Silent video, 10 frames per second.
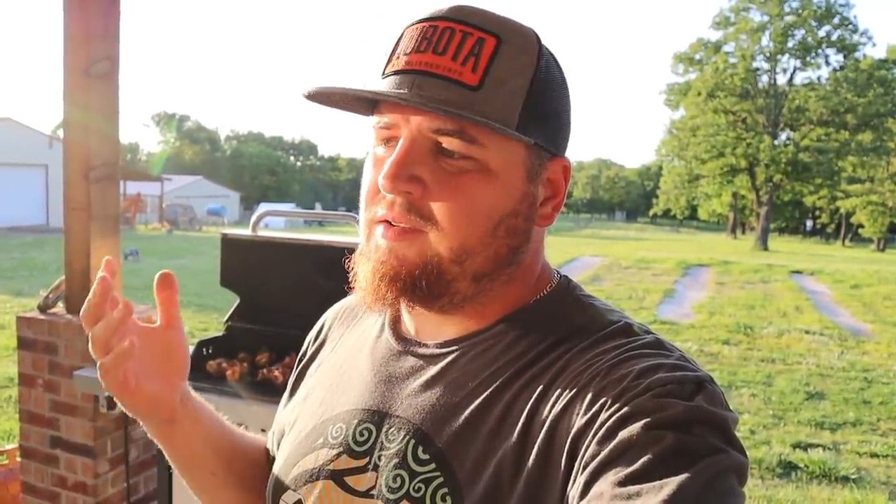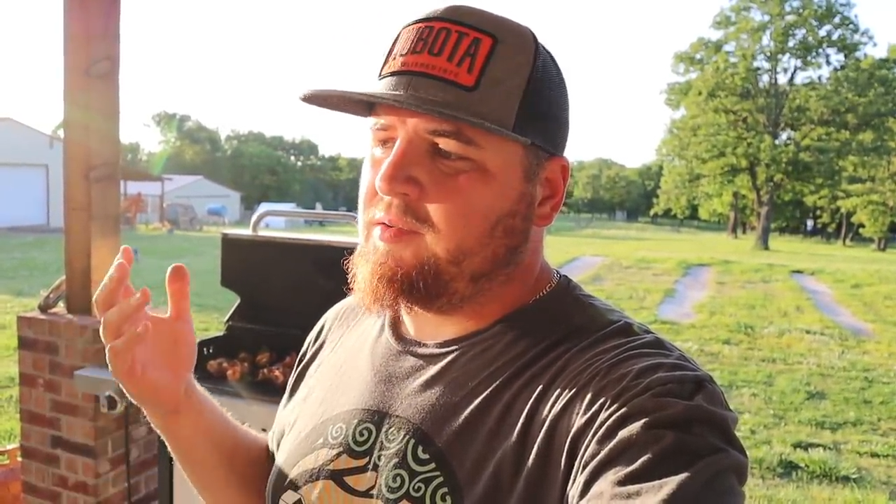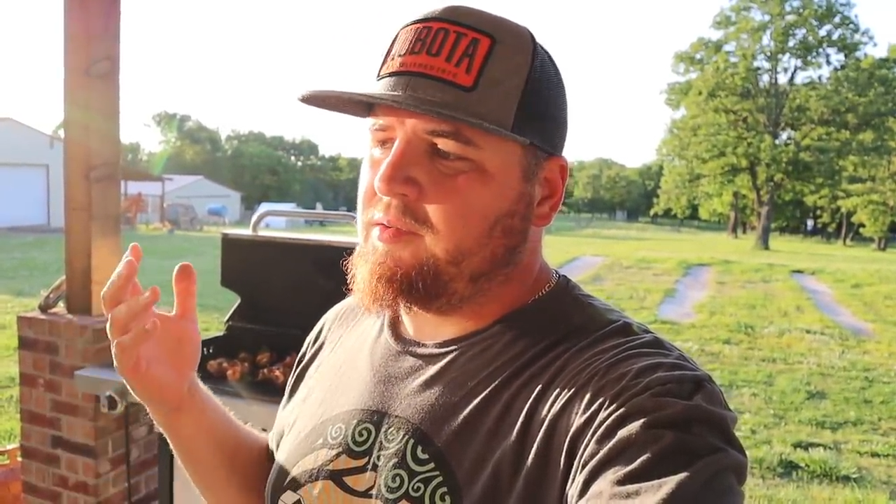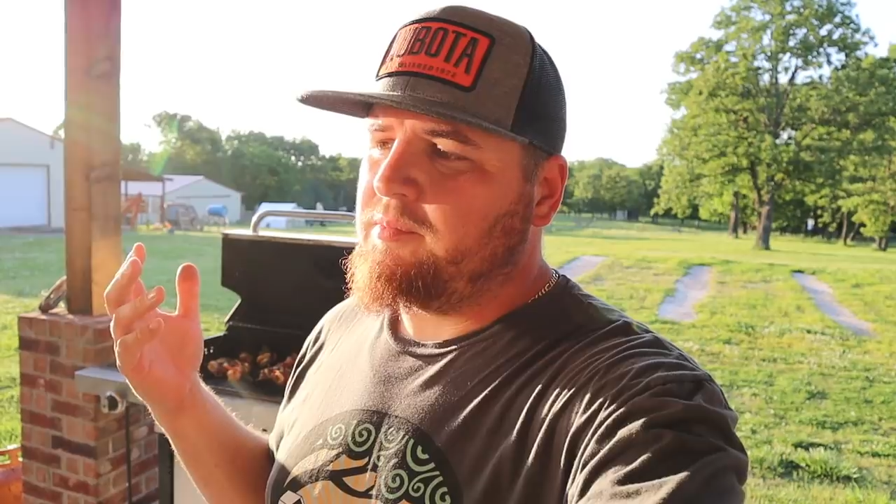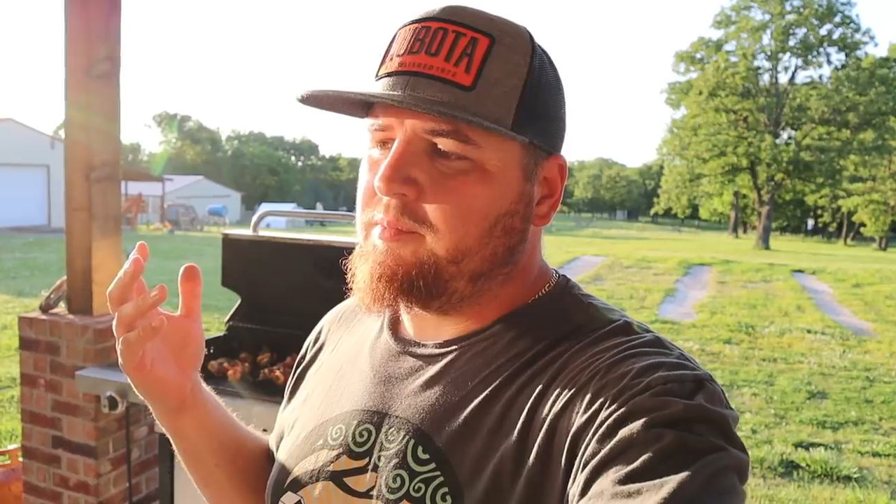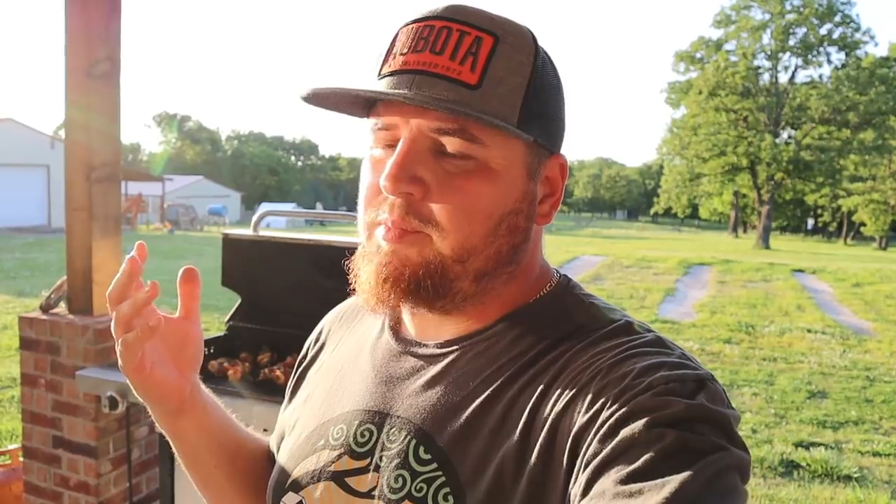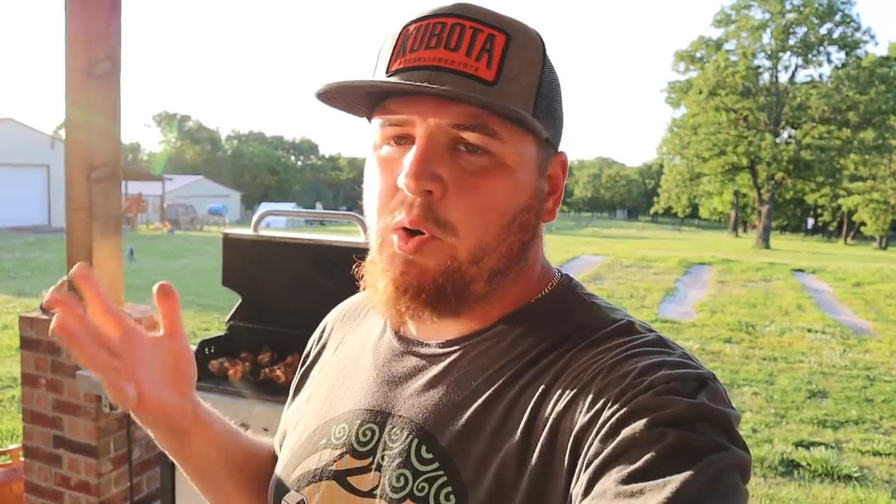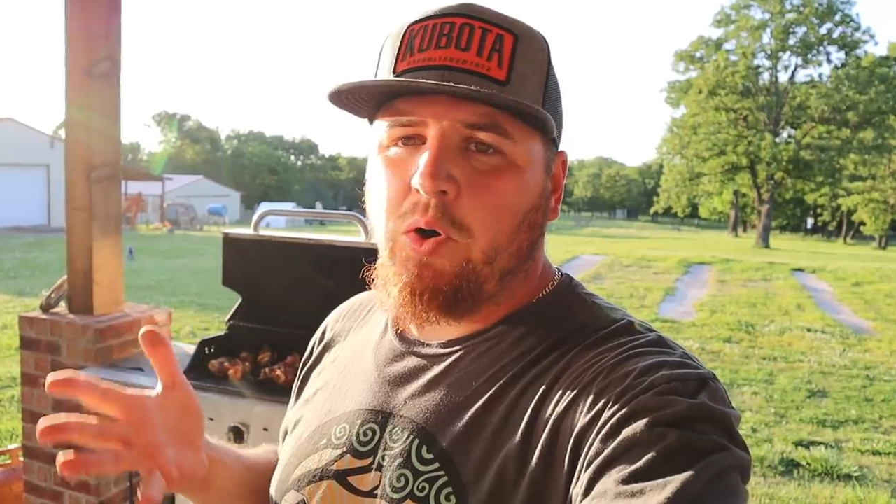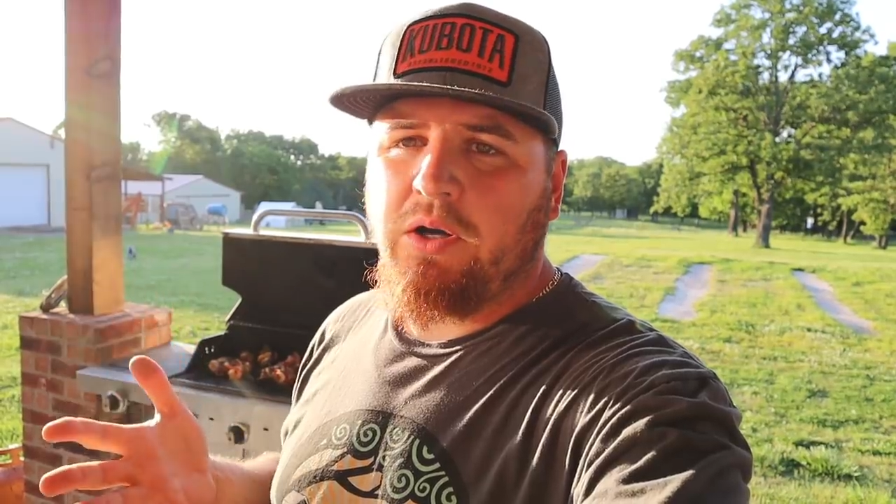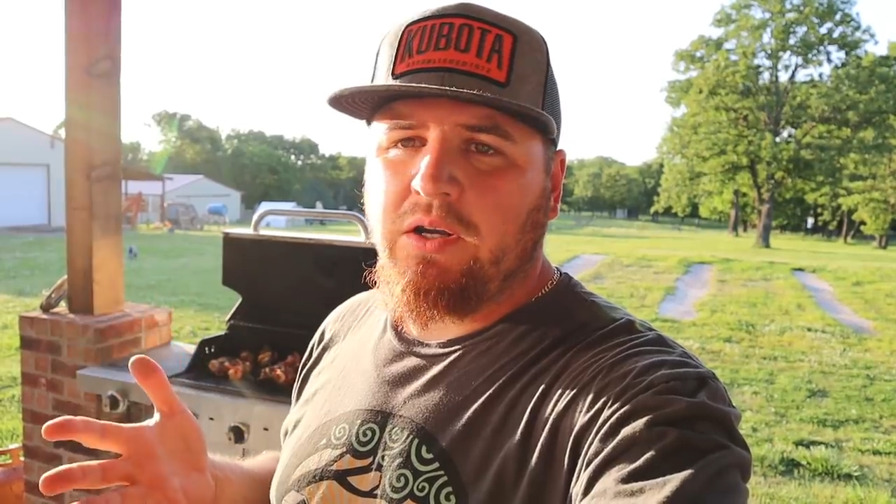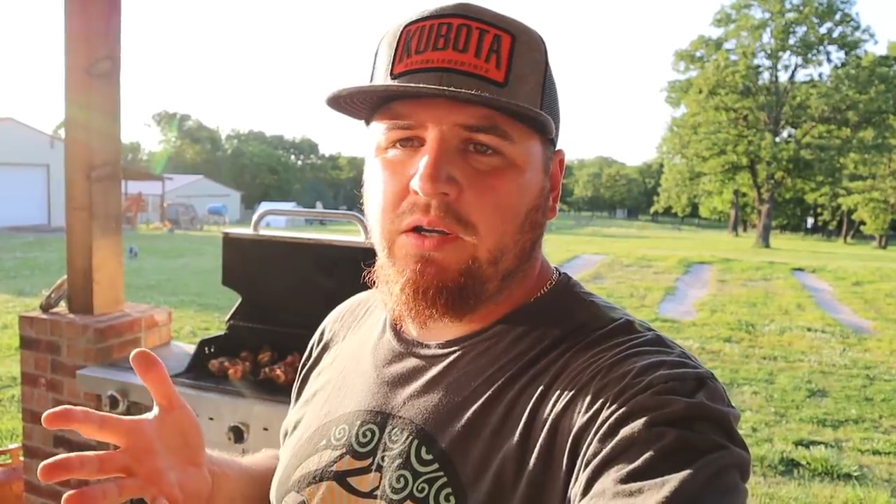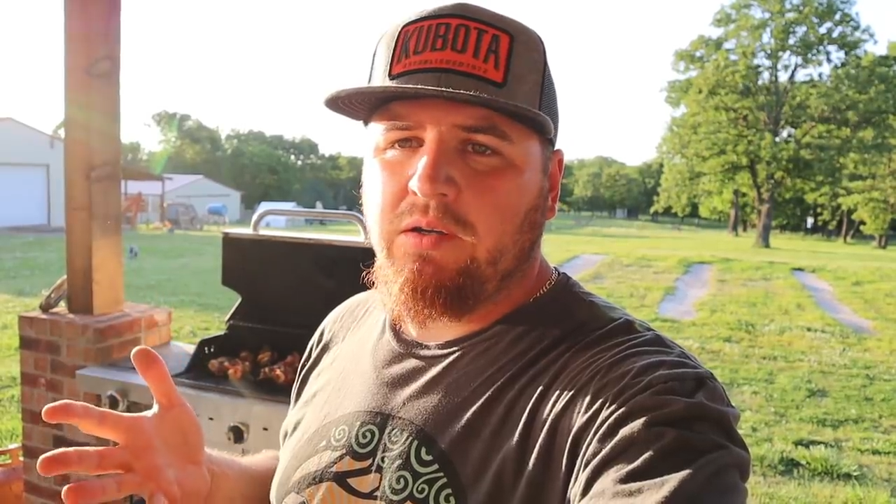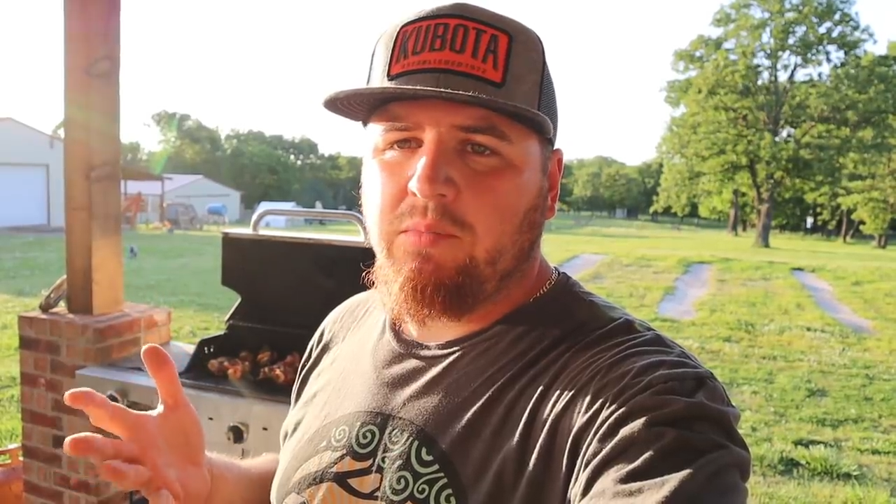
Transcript: or pork,